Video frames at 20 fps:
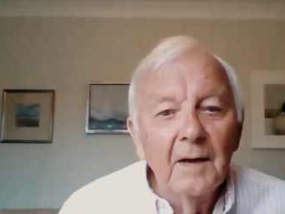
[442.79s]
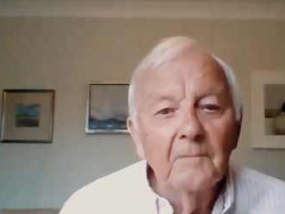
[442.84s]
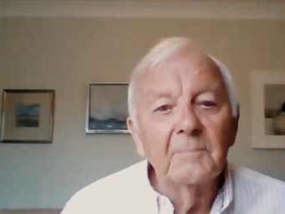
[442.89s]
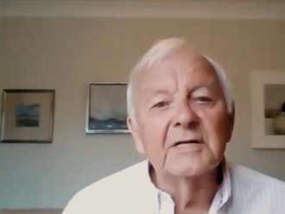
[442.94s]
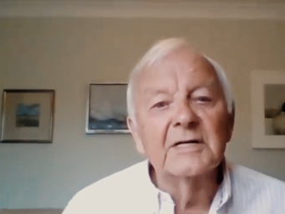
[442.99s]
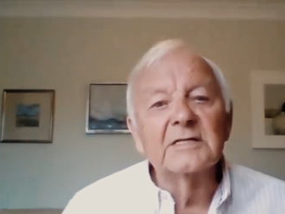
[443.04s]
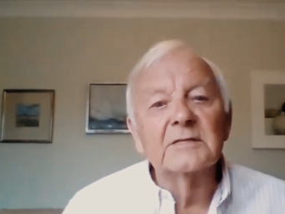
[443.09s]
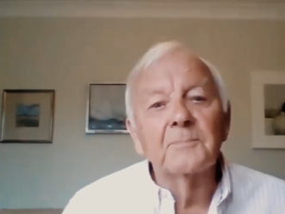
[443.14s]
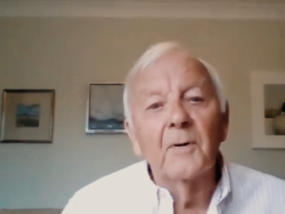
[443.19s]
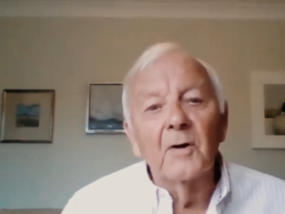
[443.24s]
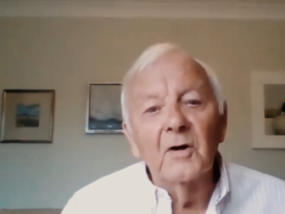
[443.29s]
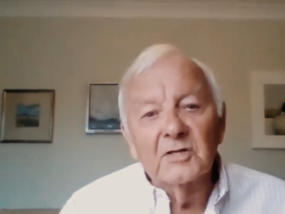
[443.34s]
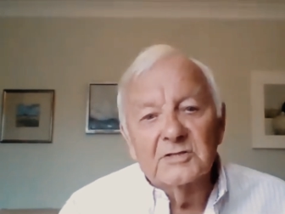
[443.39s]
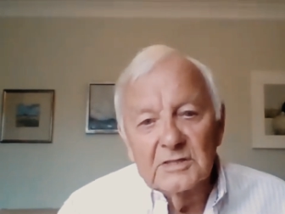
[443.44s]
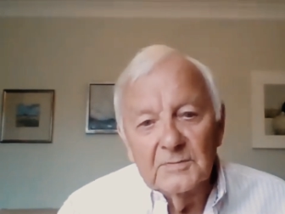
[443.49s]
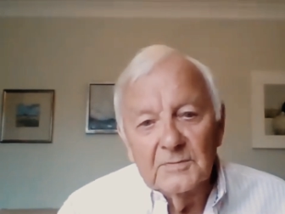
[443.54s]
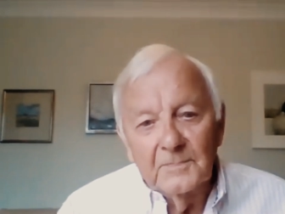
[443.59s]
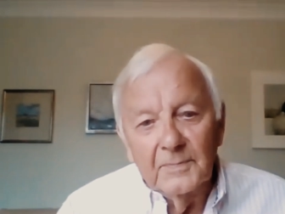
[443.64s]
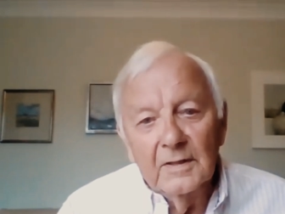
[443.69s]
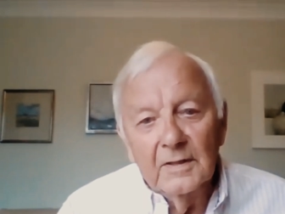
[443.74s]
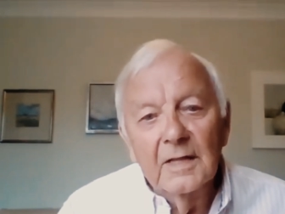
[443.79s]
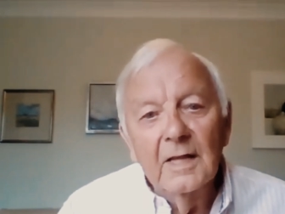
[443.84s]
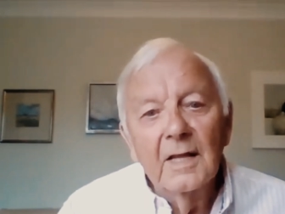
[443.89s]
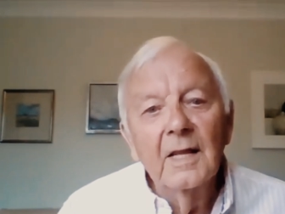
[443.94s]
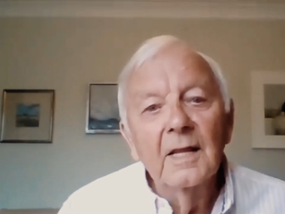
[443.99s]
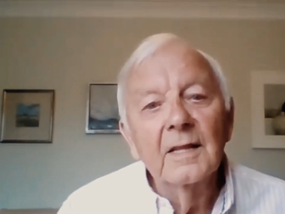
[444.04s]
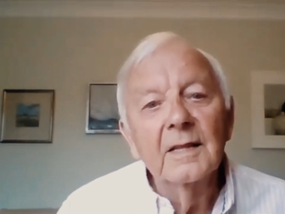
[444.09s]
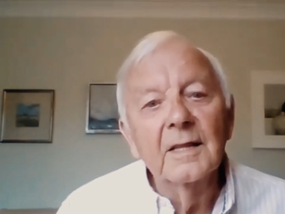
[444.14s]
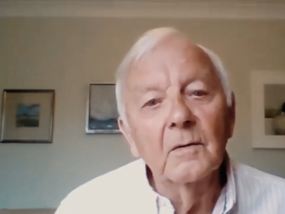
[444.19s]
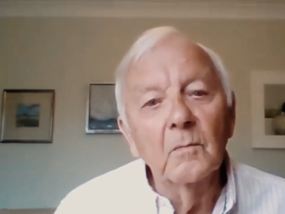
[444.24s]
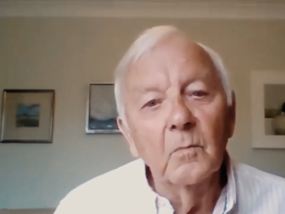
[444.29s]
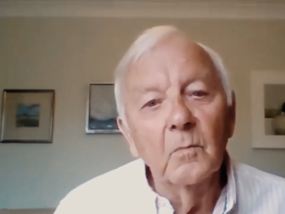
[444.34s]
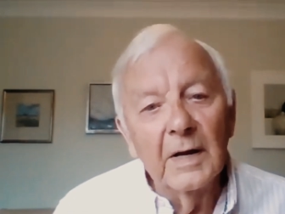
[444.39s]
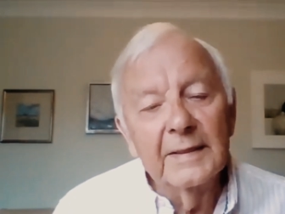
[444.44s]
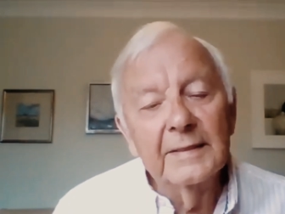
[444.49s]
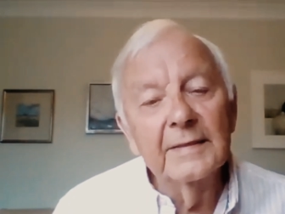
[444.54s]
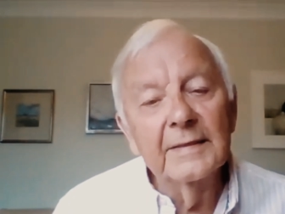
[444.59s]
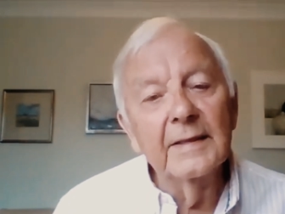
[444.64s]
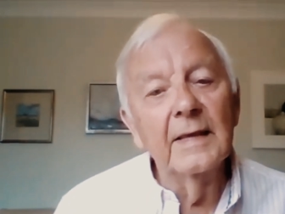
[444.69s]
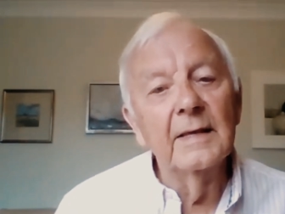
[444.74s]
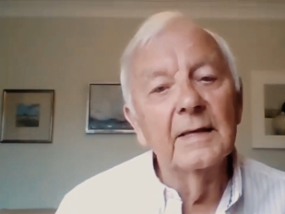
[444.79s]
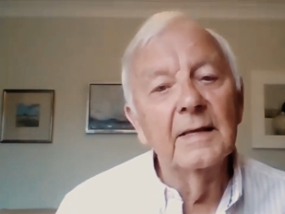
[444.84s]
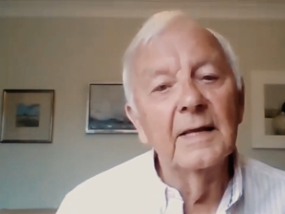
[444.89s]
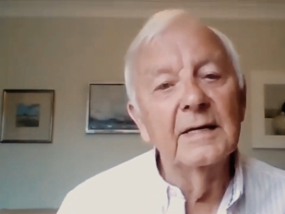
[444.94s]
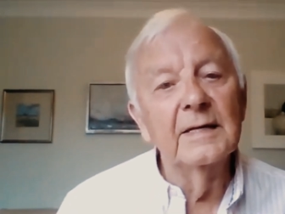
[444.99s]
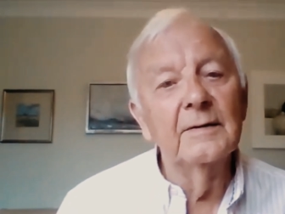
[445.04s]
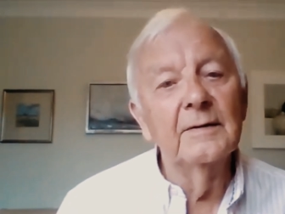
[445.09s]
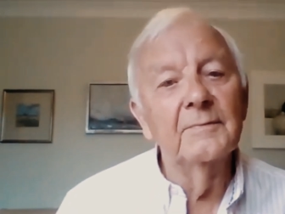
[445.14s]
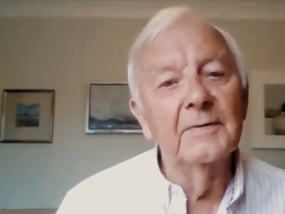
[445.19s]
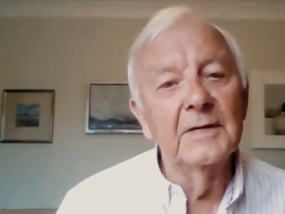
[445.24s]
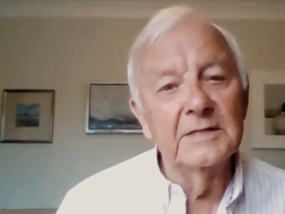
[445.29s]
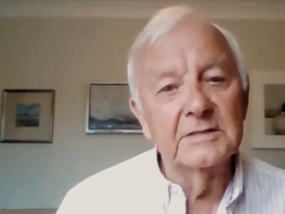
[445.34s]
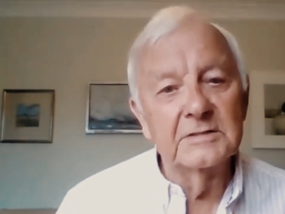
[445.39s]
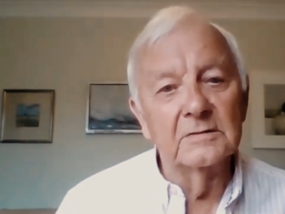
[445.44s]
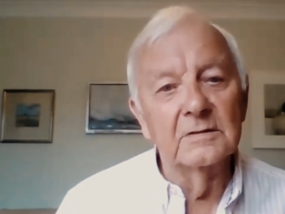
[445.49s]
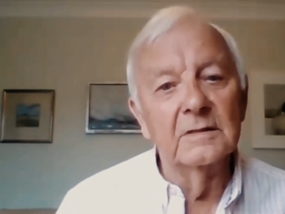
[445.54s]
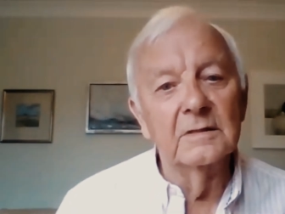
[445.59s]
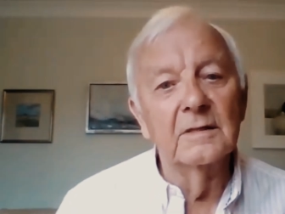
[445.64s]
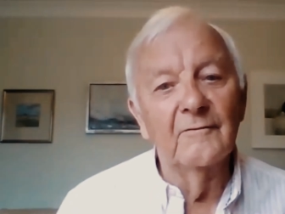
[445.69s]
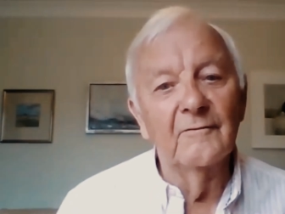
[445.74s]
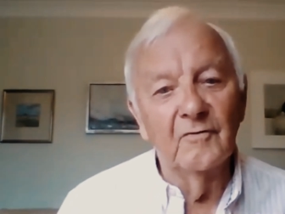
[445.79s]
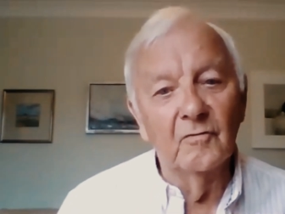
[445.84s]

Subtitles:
but it's possible that when the individual